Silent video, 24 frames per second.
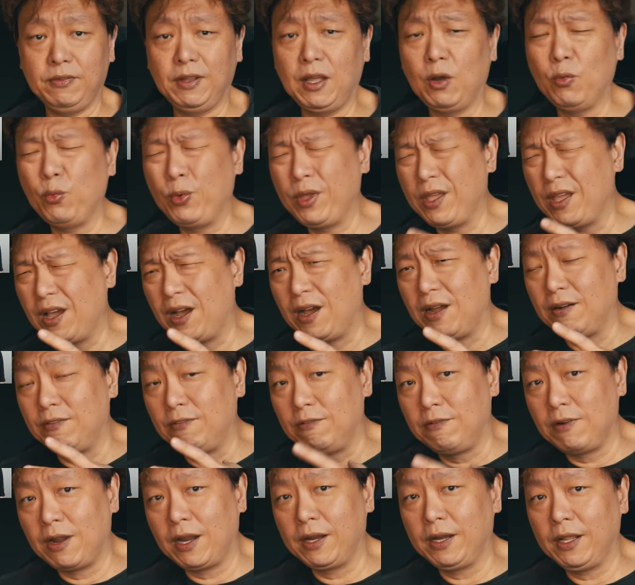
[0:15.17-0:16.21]
Now, we are
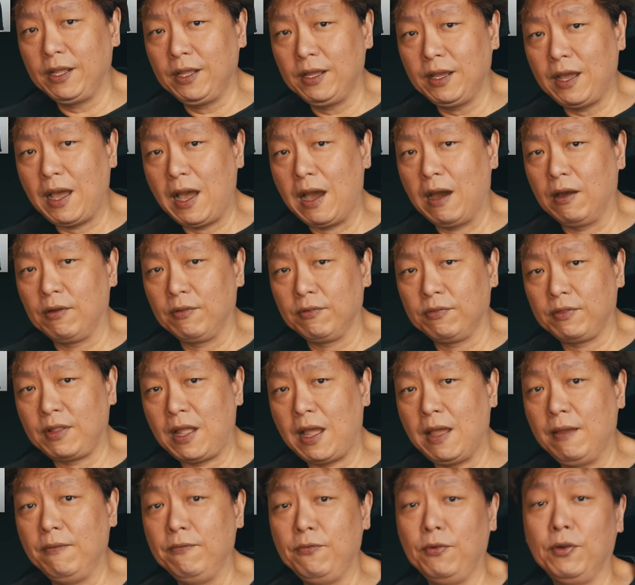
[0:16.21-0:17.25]
running out of
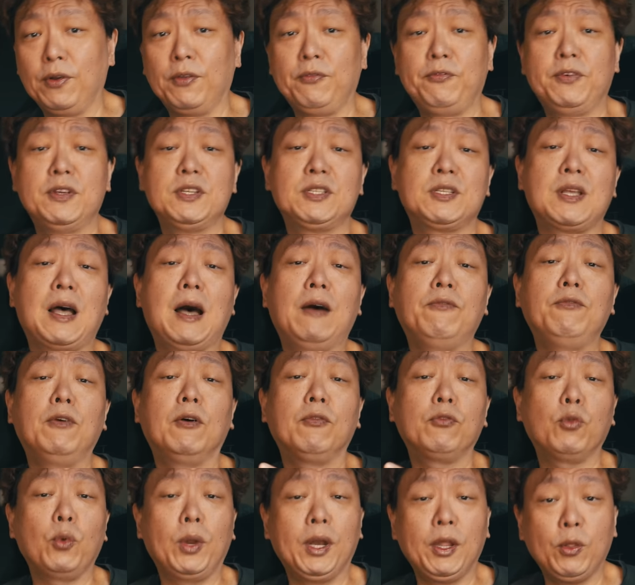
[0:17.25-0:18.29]
time for the first half
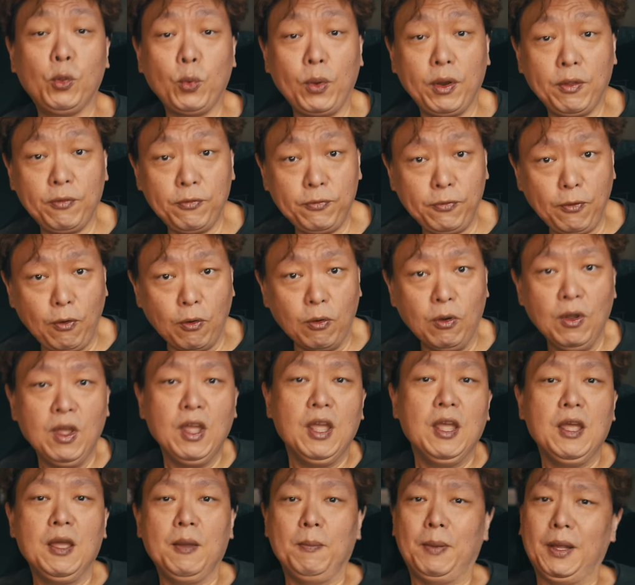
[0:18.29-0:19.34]
of 2024,
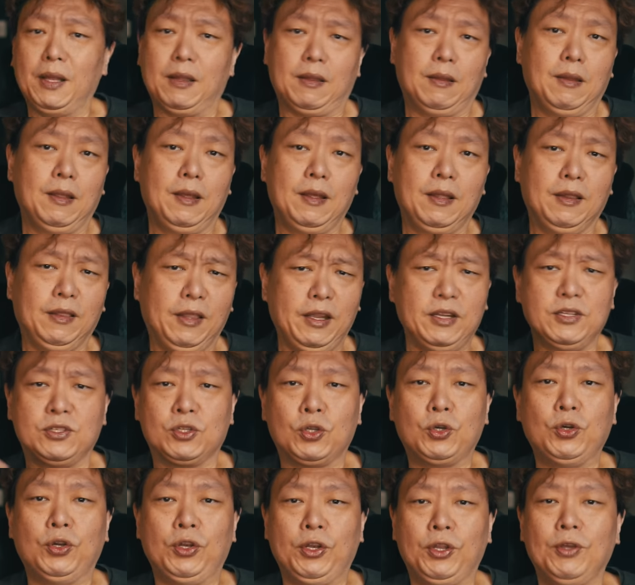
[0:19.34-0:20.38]
but there is
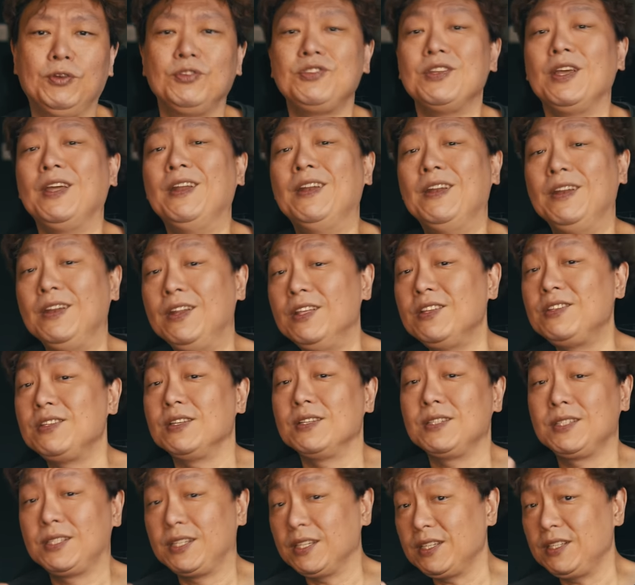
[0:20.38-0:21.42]
good news in this
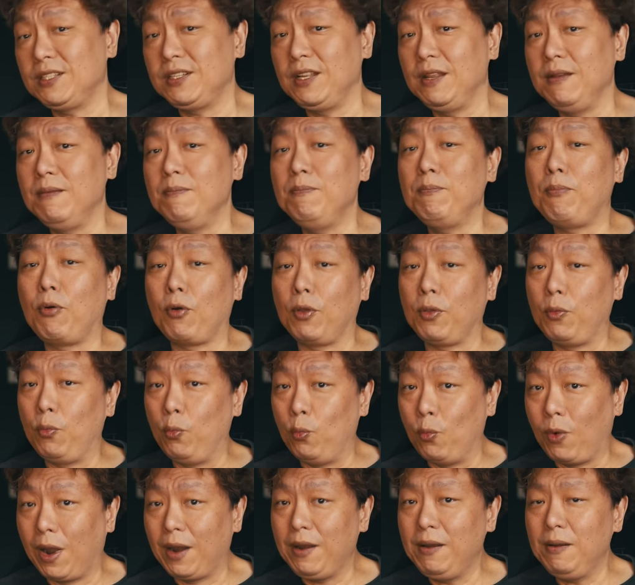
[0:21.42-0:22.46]

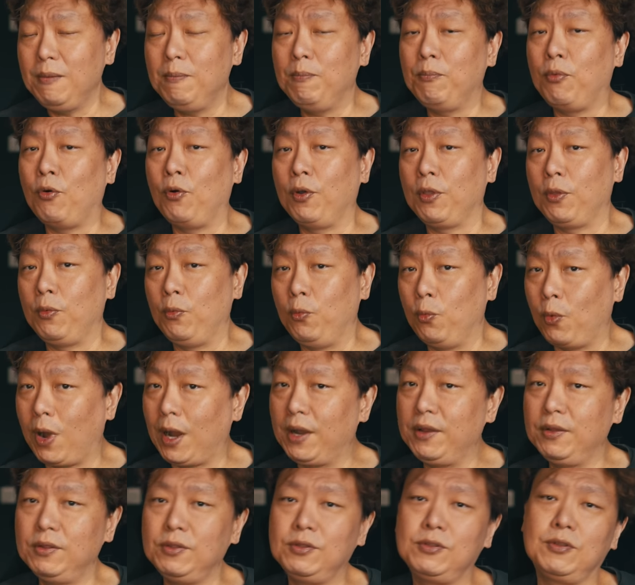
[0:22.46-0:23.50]

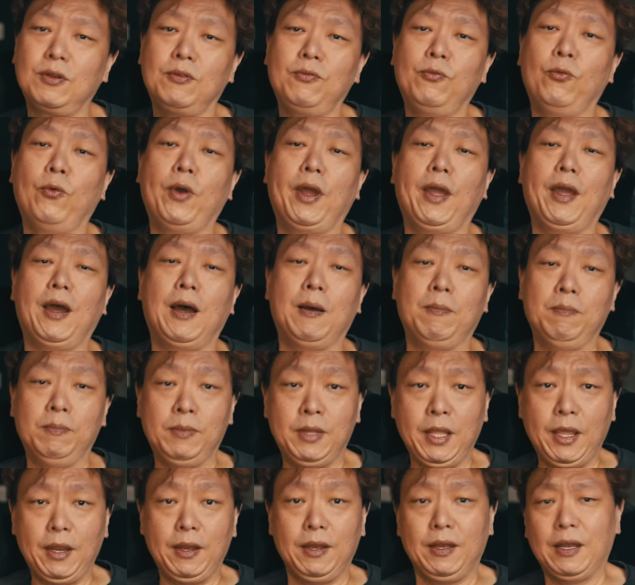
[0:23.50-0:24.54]
16.1.1 software
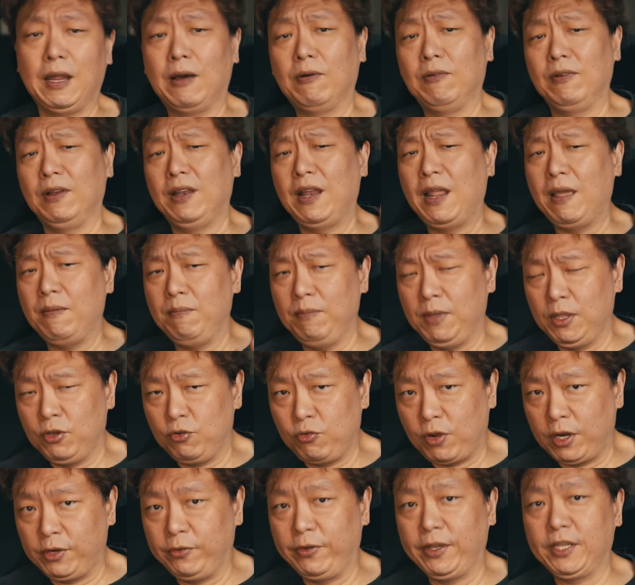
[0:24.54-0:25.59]
update. Now, let me
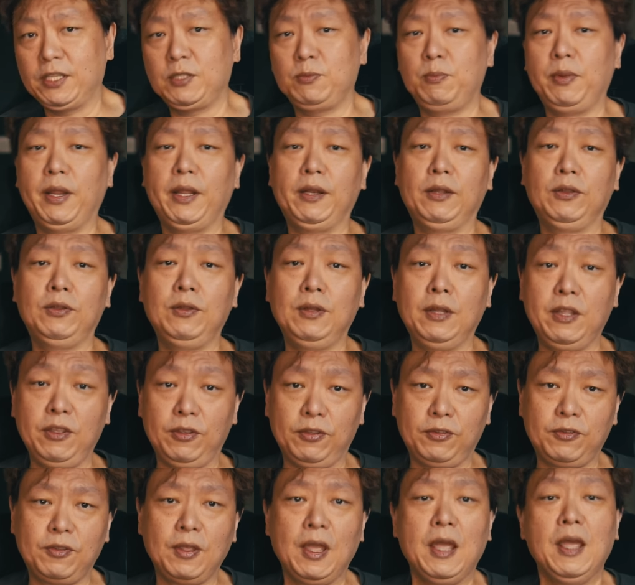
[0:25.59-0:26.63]
try to explain
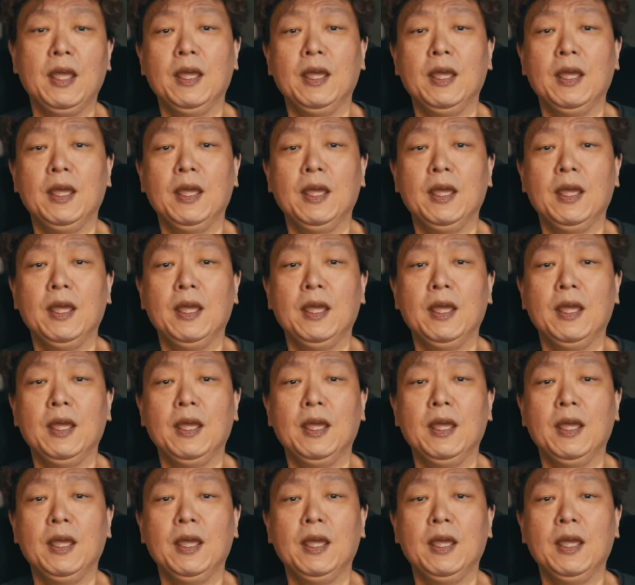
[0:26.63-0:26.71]
this.